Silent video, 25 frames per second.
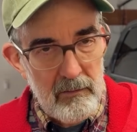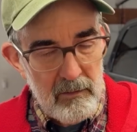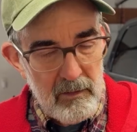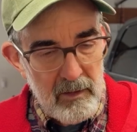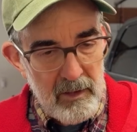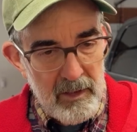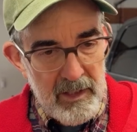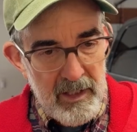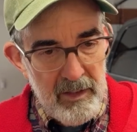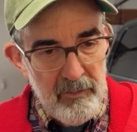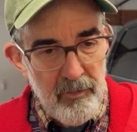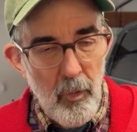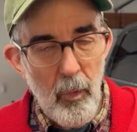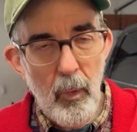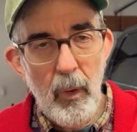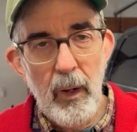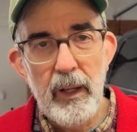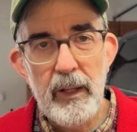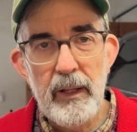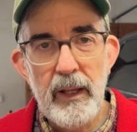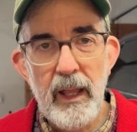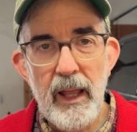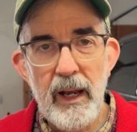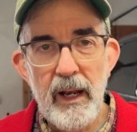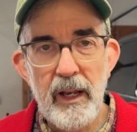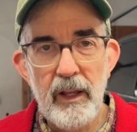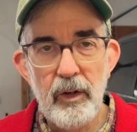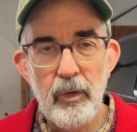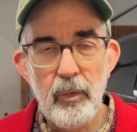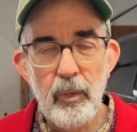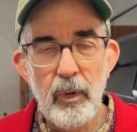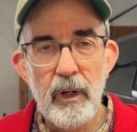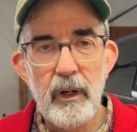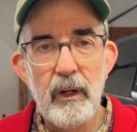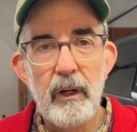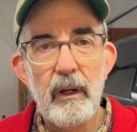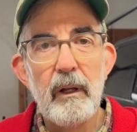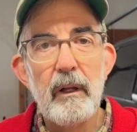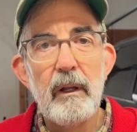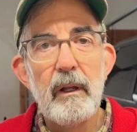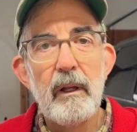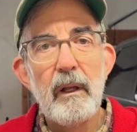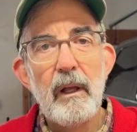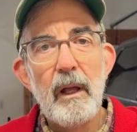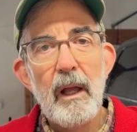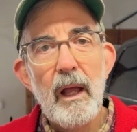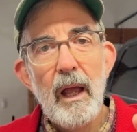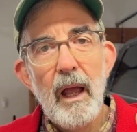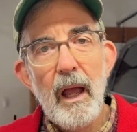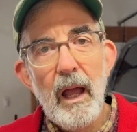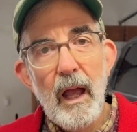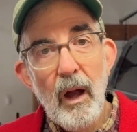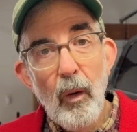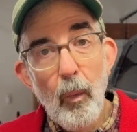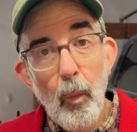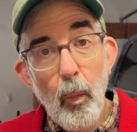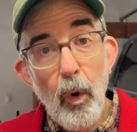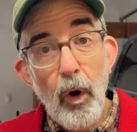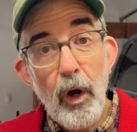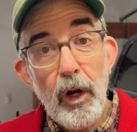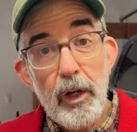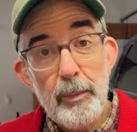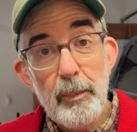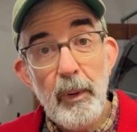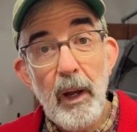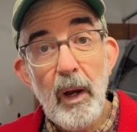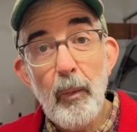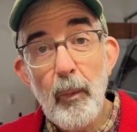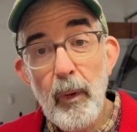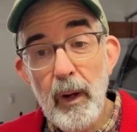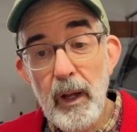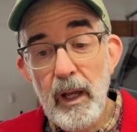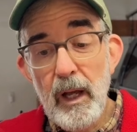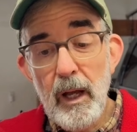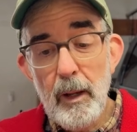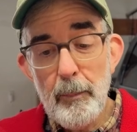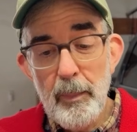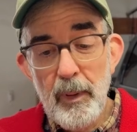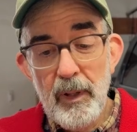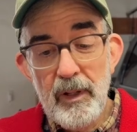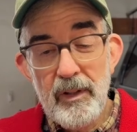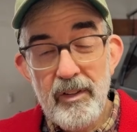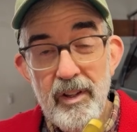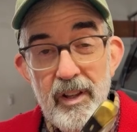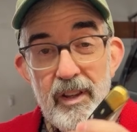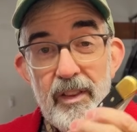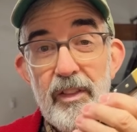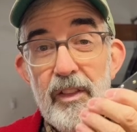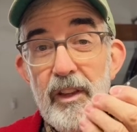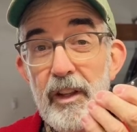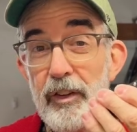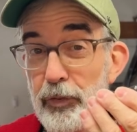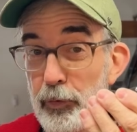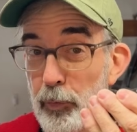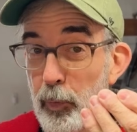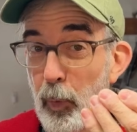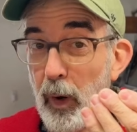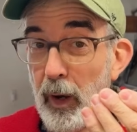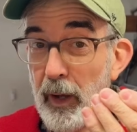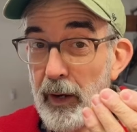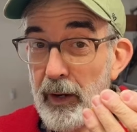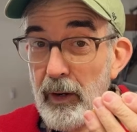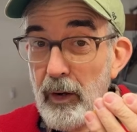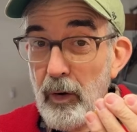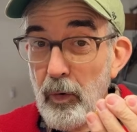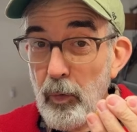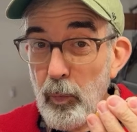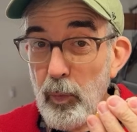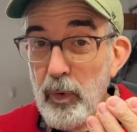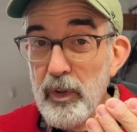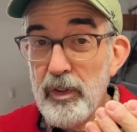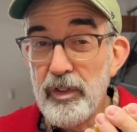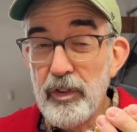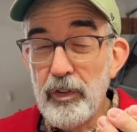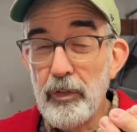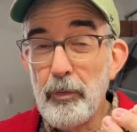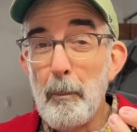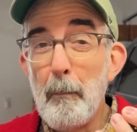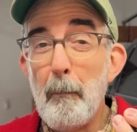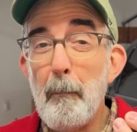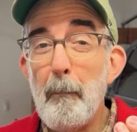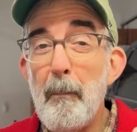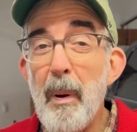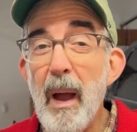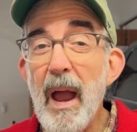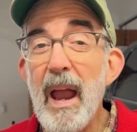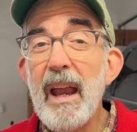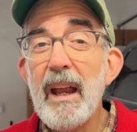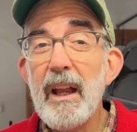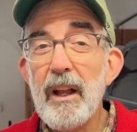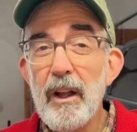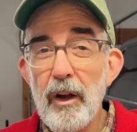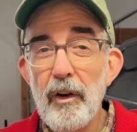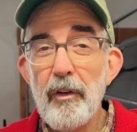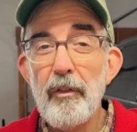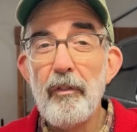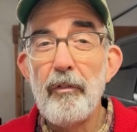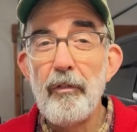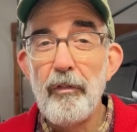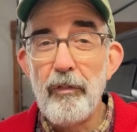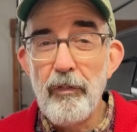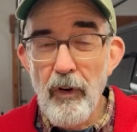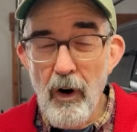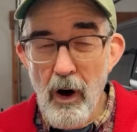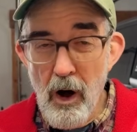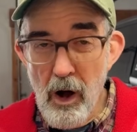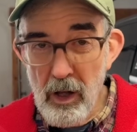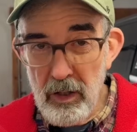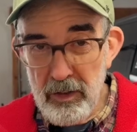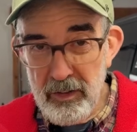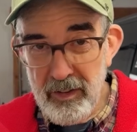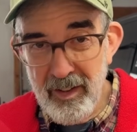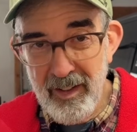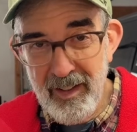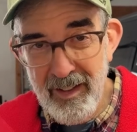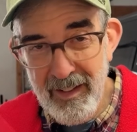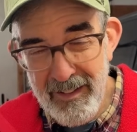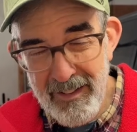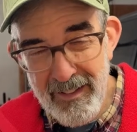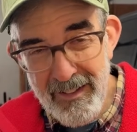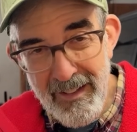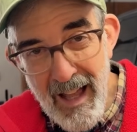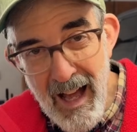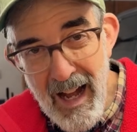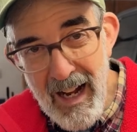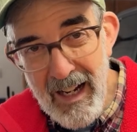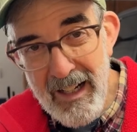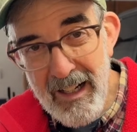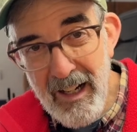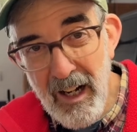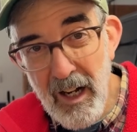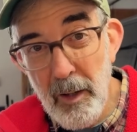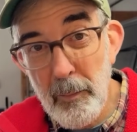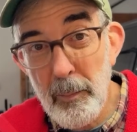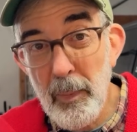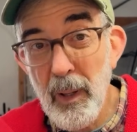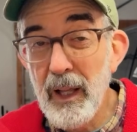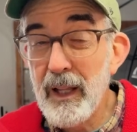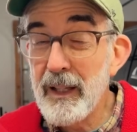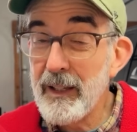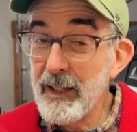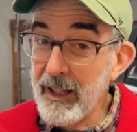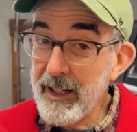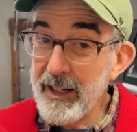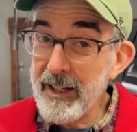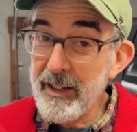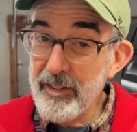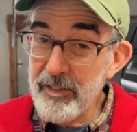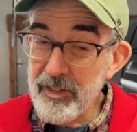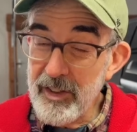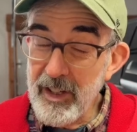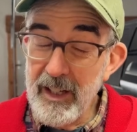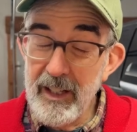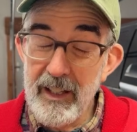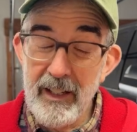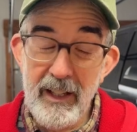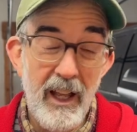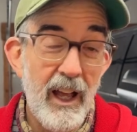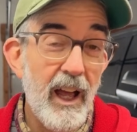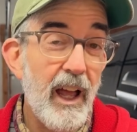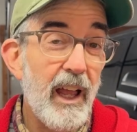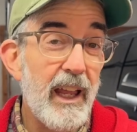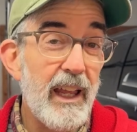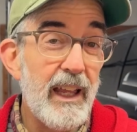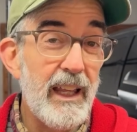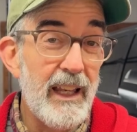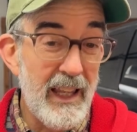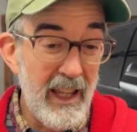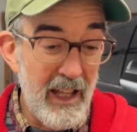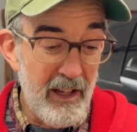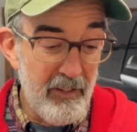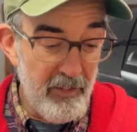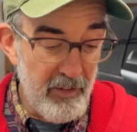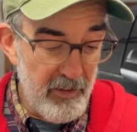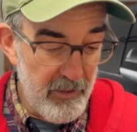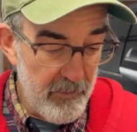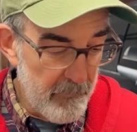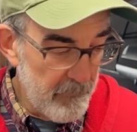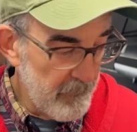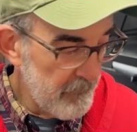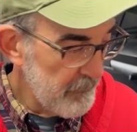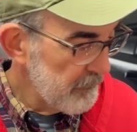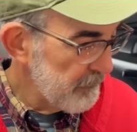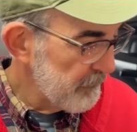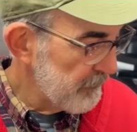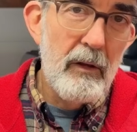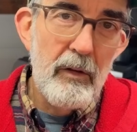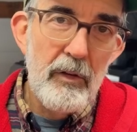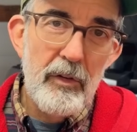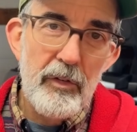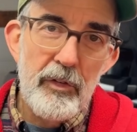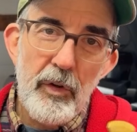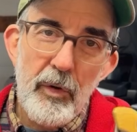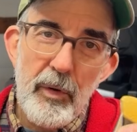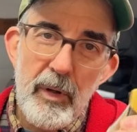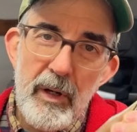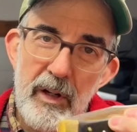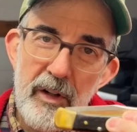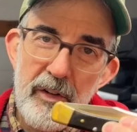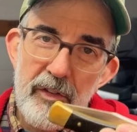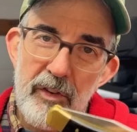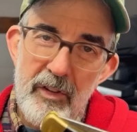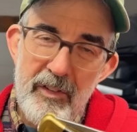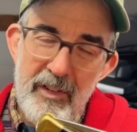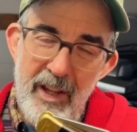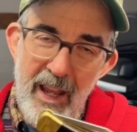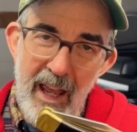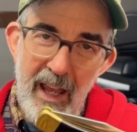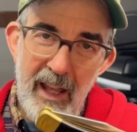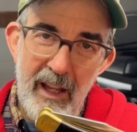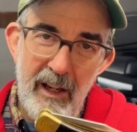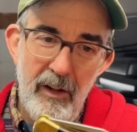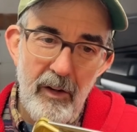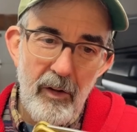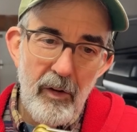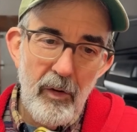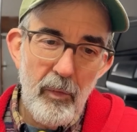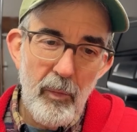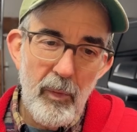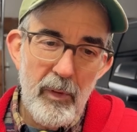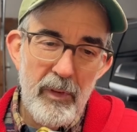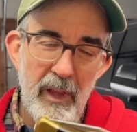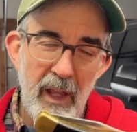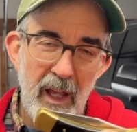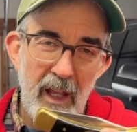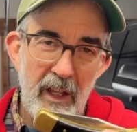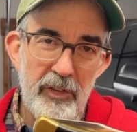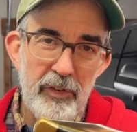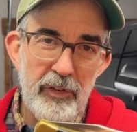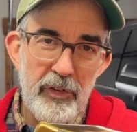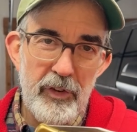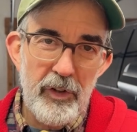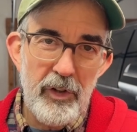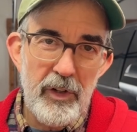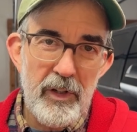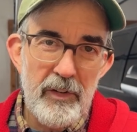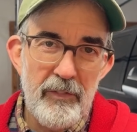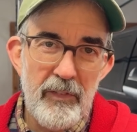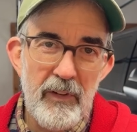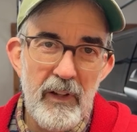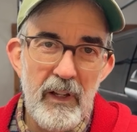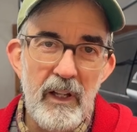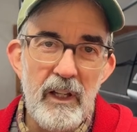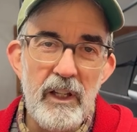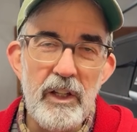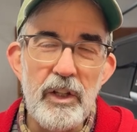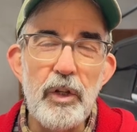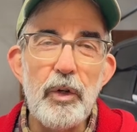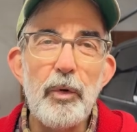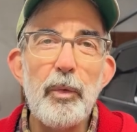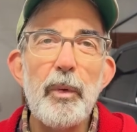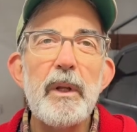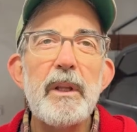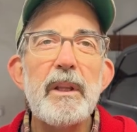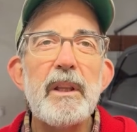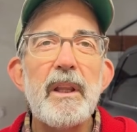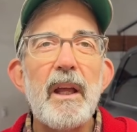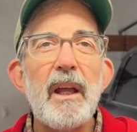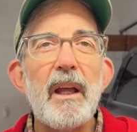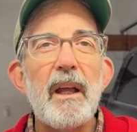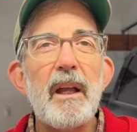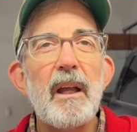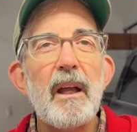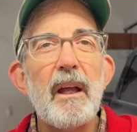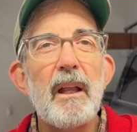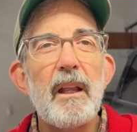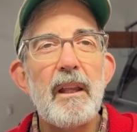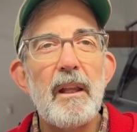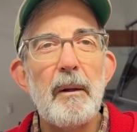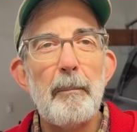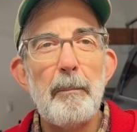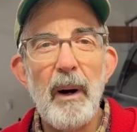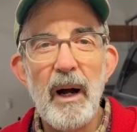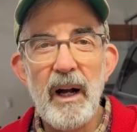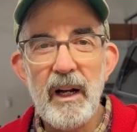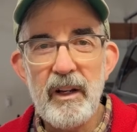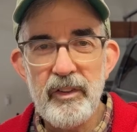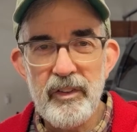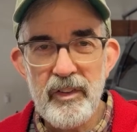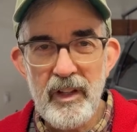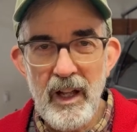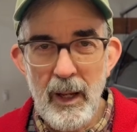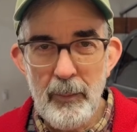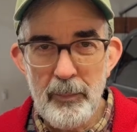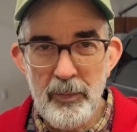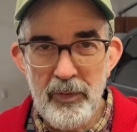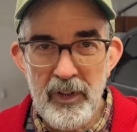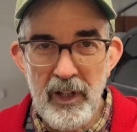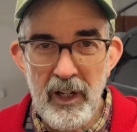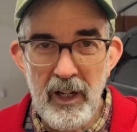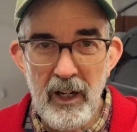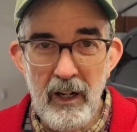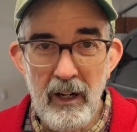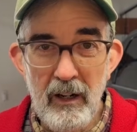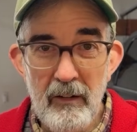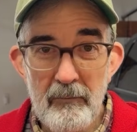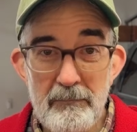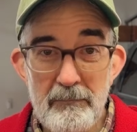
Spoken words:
Give away that other one. Worked my way up to this one, which is bank vault lockup, like I said, 11. So here's a 10 with S30V. You would think the buck stops there.